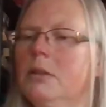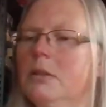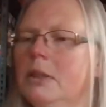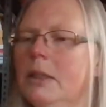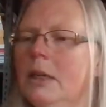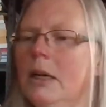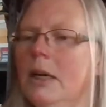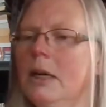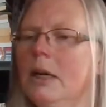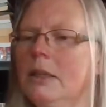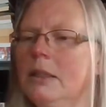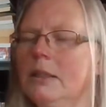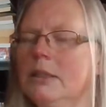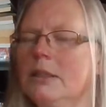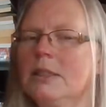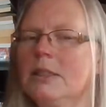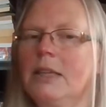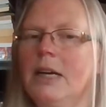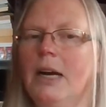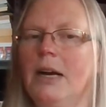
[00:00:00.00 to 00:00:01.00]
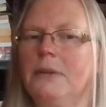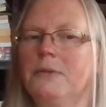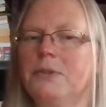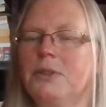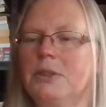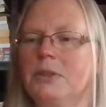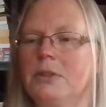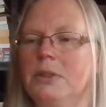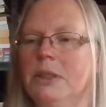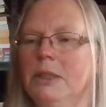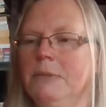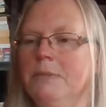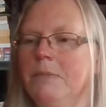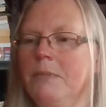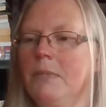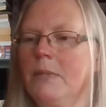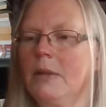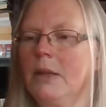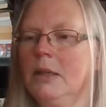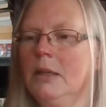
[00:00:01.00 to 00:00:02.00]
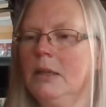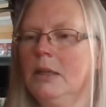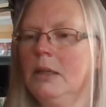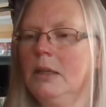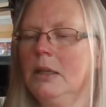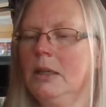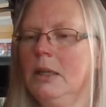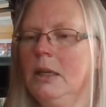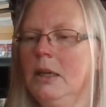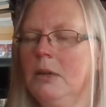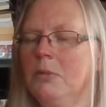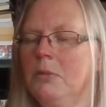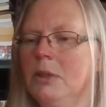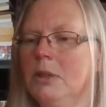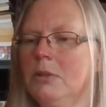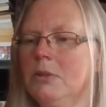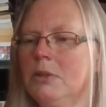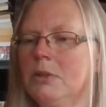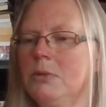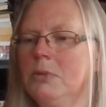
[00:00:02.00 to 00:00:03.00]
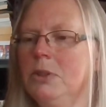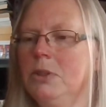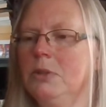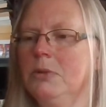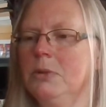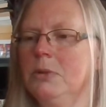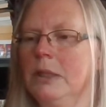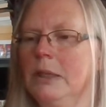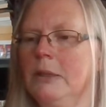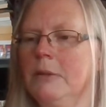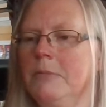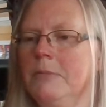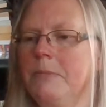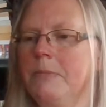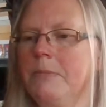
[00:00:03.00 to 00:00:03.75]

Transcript: Okay, scarf, sorry. Now, what else are we doing?